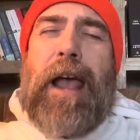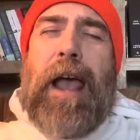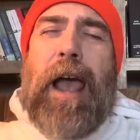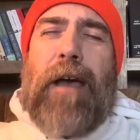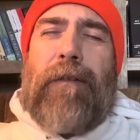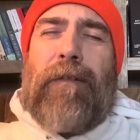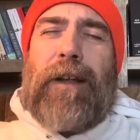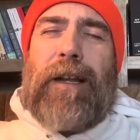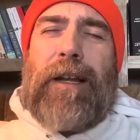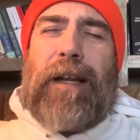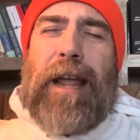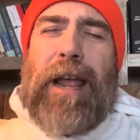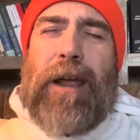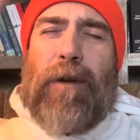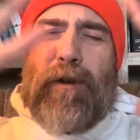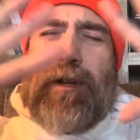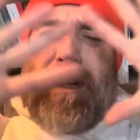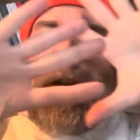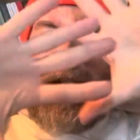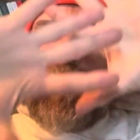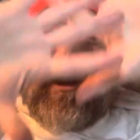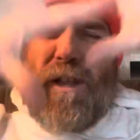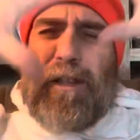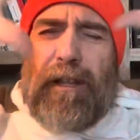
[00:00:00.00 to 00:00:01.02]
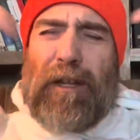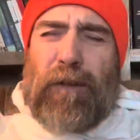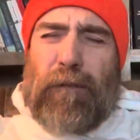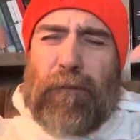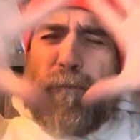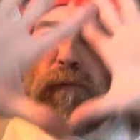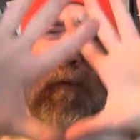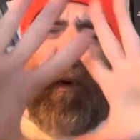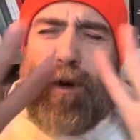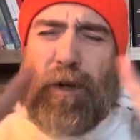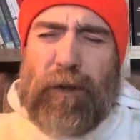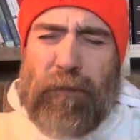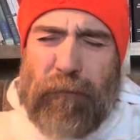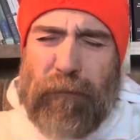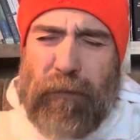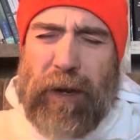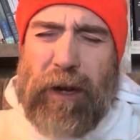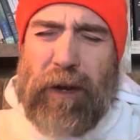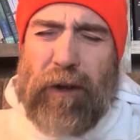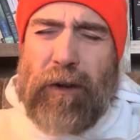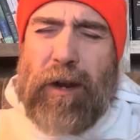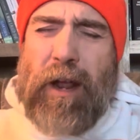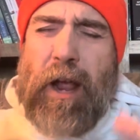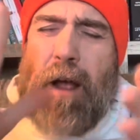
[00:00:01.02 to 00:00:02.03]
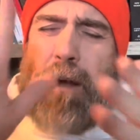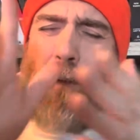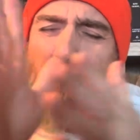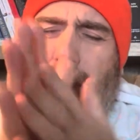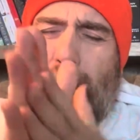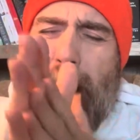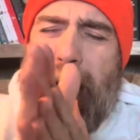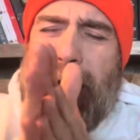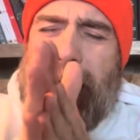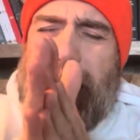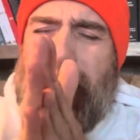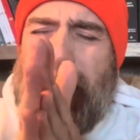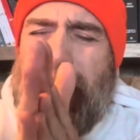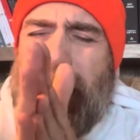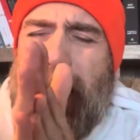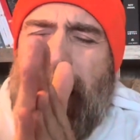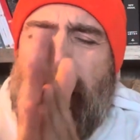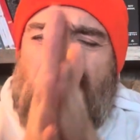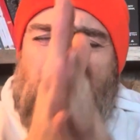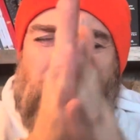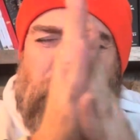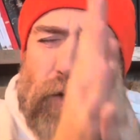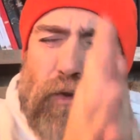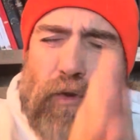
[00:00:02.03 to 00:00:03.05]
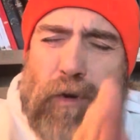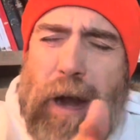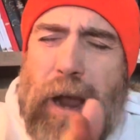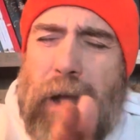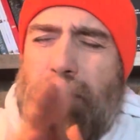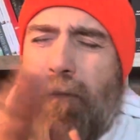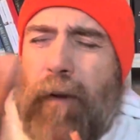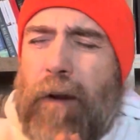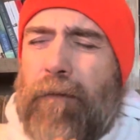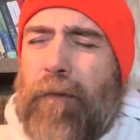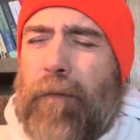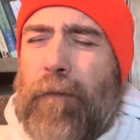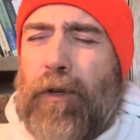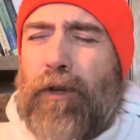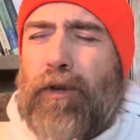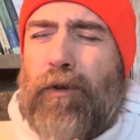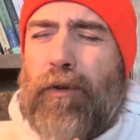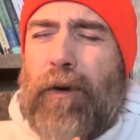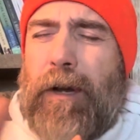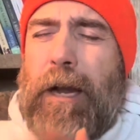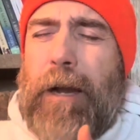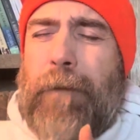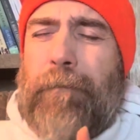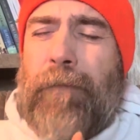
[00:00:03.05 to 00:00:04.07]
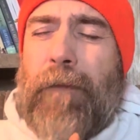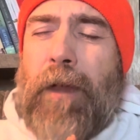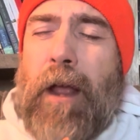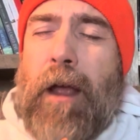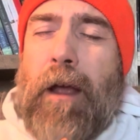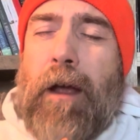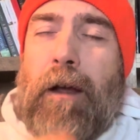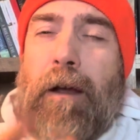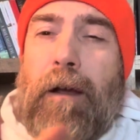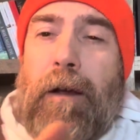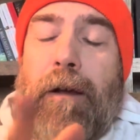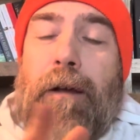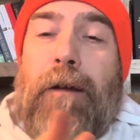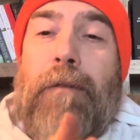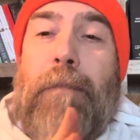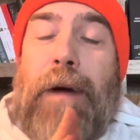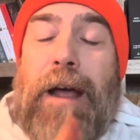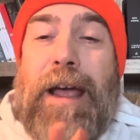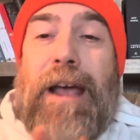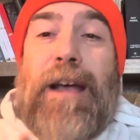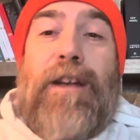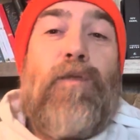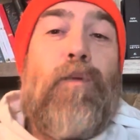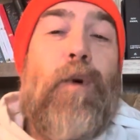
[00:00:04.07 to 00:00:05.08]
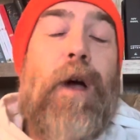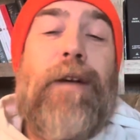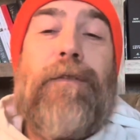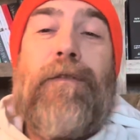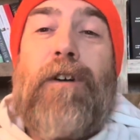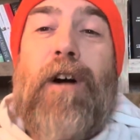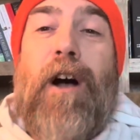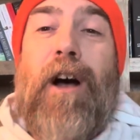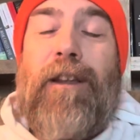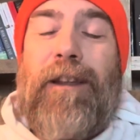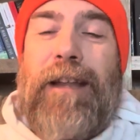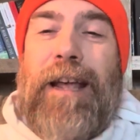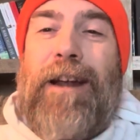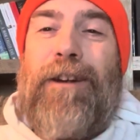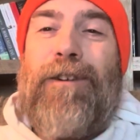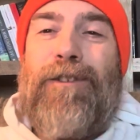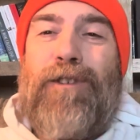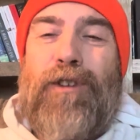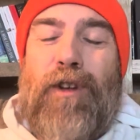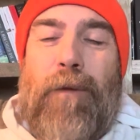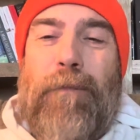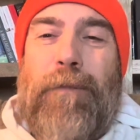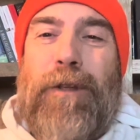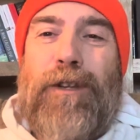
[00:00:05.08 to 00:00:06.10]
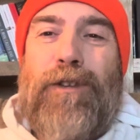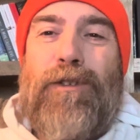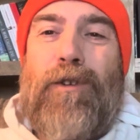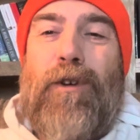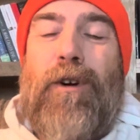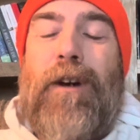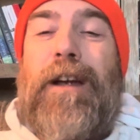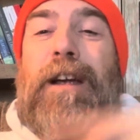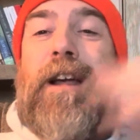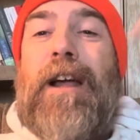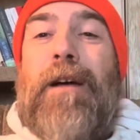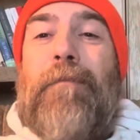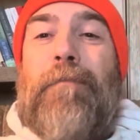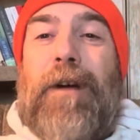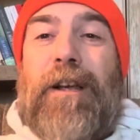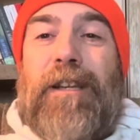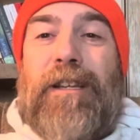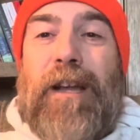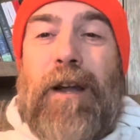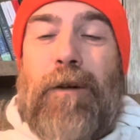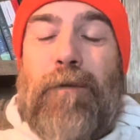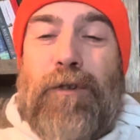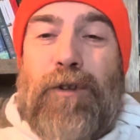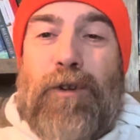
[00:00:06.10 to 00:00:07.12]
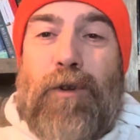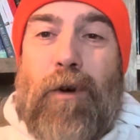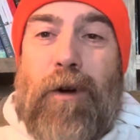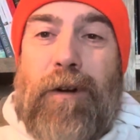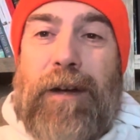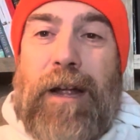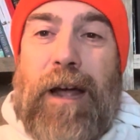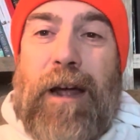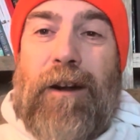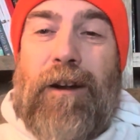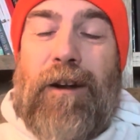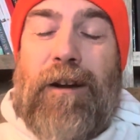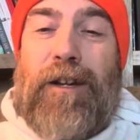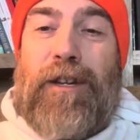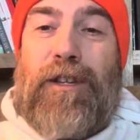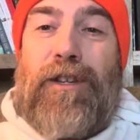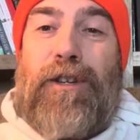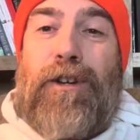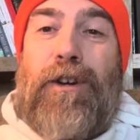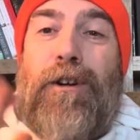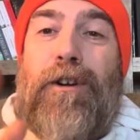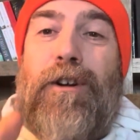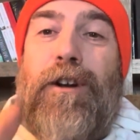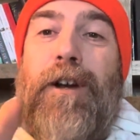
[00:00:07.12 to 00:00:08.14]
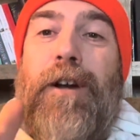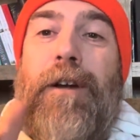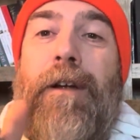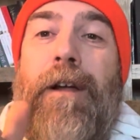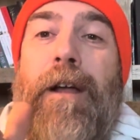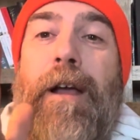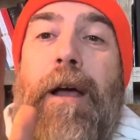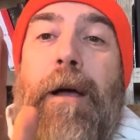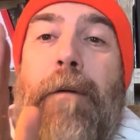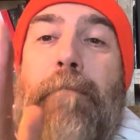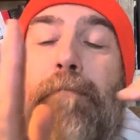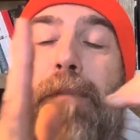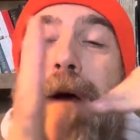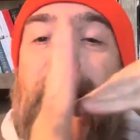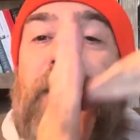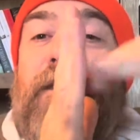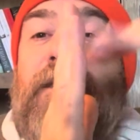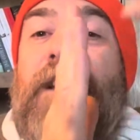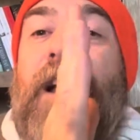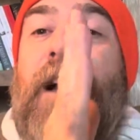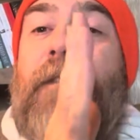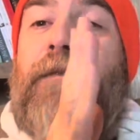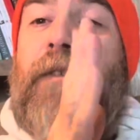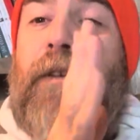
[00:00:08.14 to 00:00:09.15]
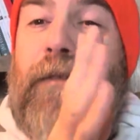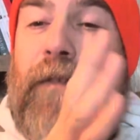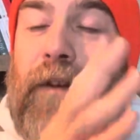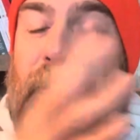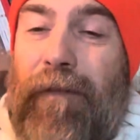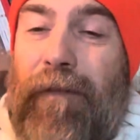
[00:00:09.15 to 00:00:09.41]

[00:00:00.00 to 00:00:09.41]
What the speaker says: heavenly language. I saw this force field blocking the driveway from the street. My ex-wife called later and told me the story. My son was going down on a scooter, bounced off of an